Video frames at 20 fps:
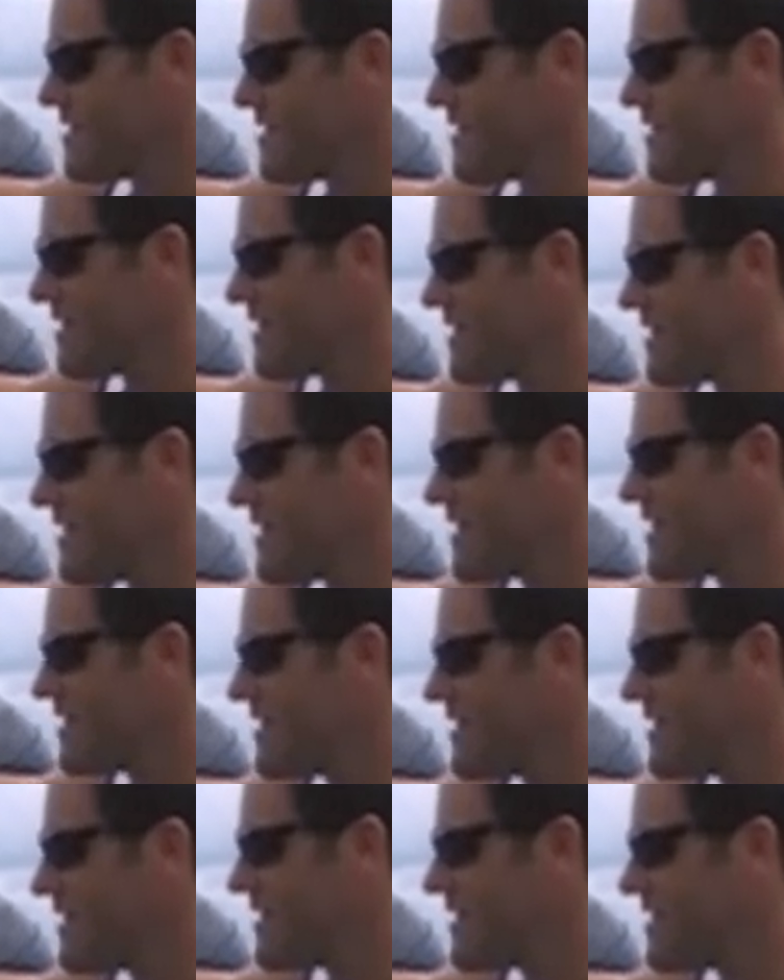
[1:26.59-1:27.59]

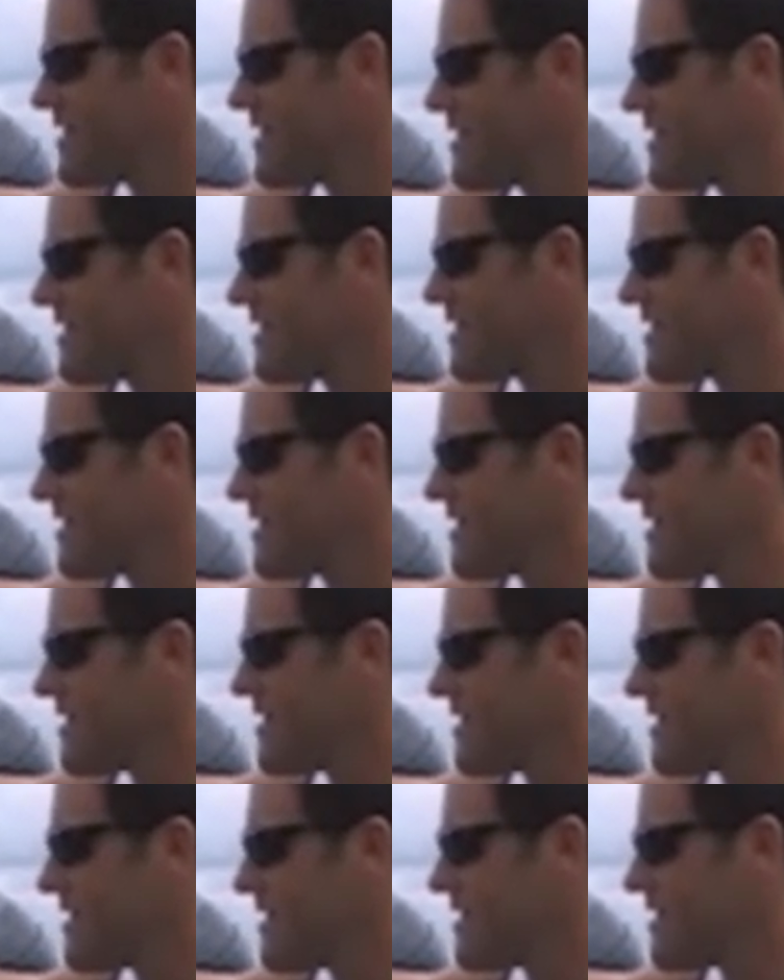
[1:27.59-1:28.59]

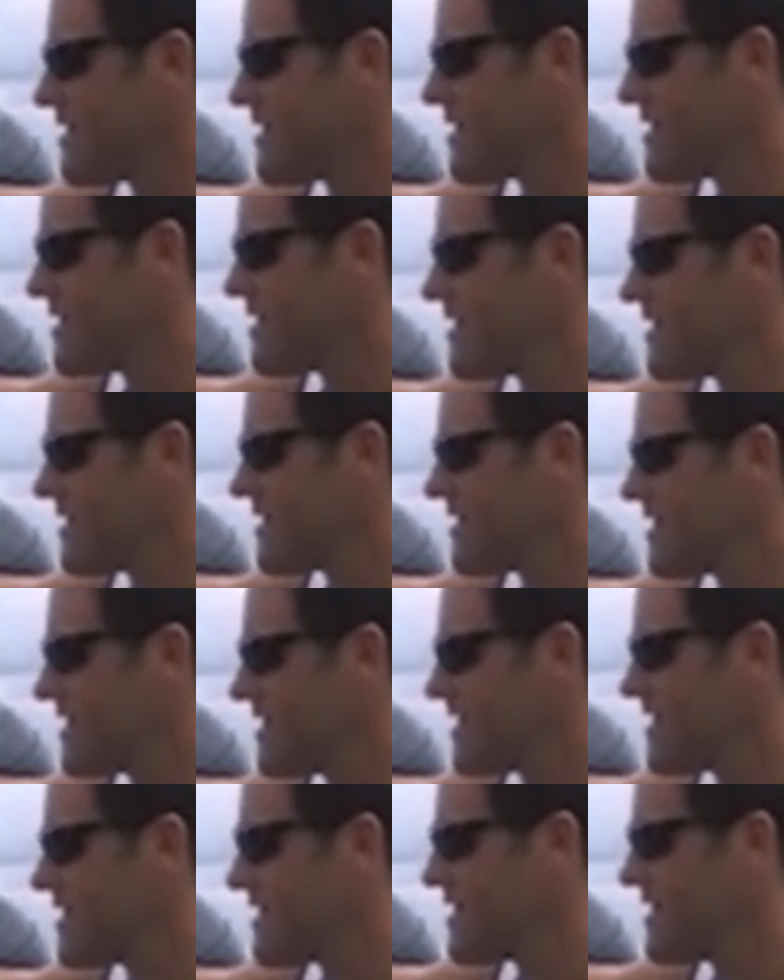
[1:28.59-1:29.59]

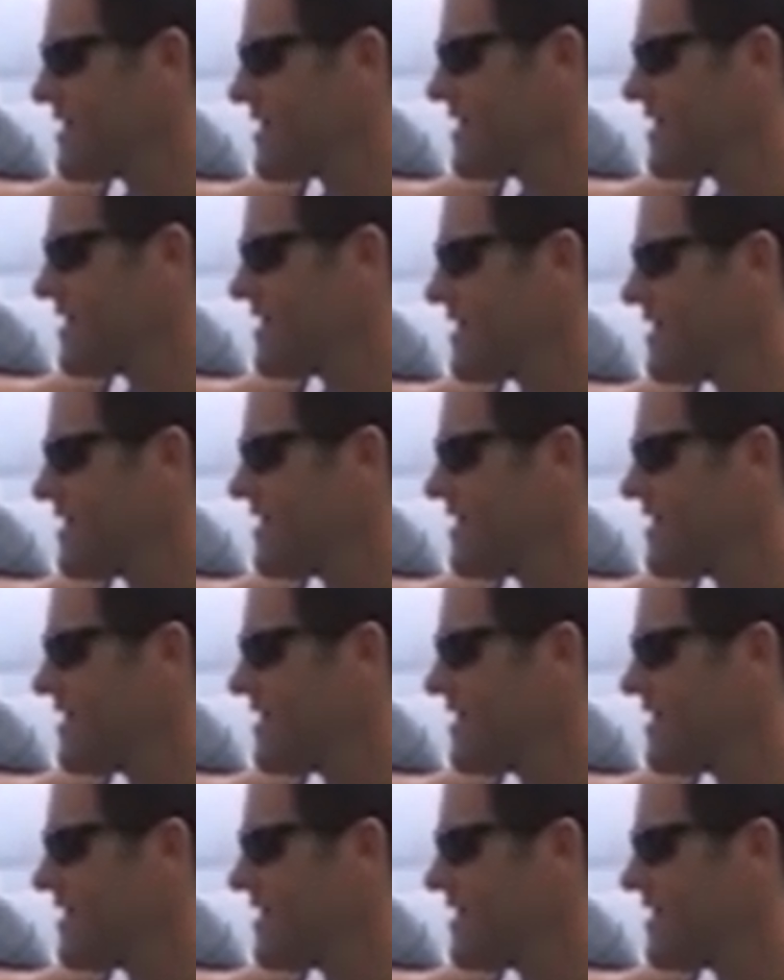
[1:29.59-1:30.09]
The person shown says nothing.